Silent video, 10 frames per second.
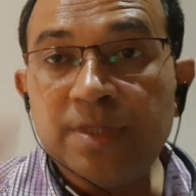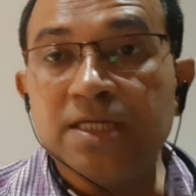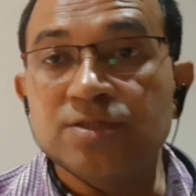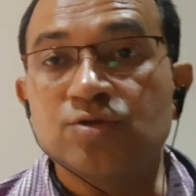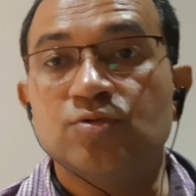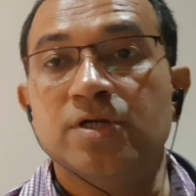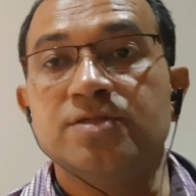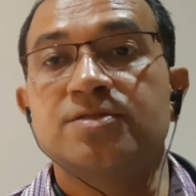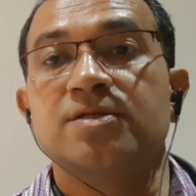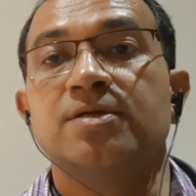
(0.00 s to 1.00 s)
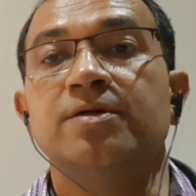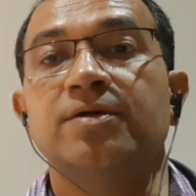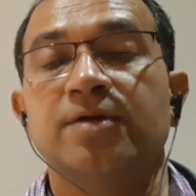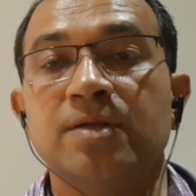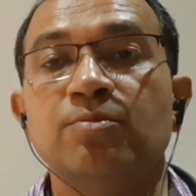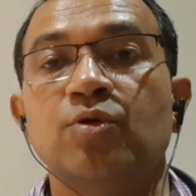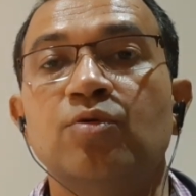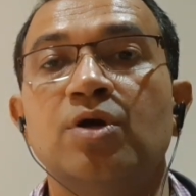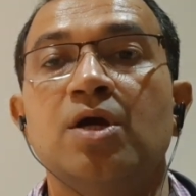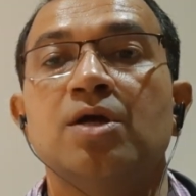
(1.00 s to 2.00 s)
B, students, remove
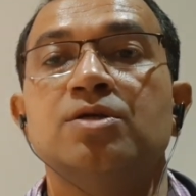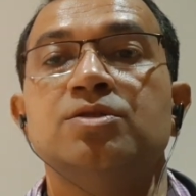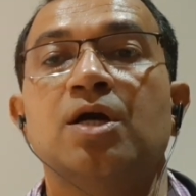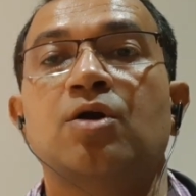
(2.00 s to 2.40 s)
the